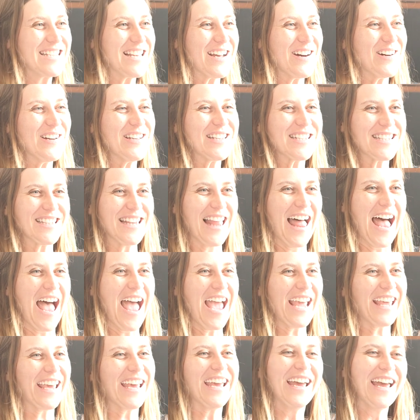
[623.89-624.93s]
So it's
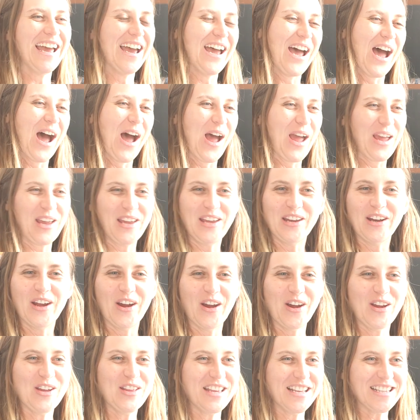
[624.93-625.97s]
like, you
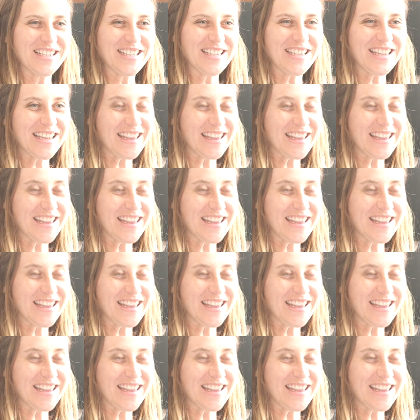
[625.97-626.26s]
know, there